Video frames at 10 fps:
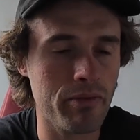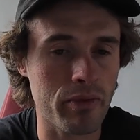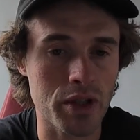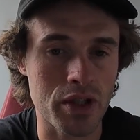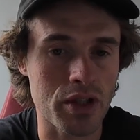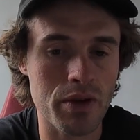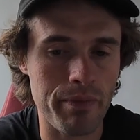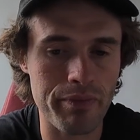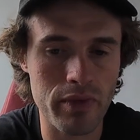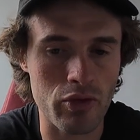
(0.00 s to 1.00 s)
which is
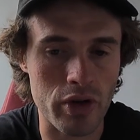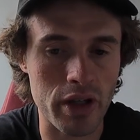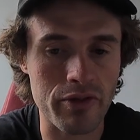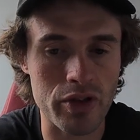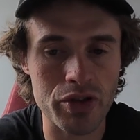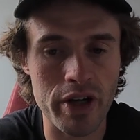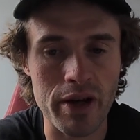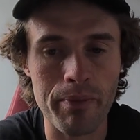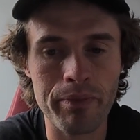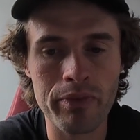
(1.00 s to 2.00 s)
really
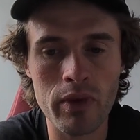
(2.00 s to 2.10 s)
frustrating.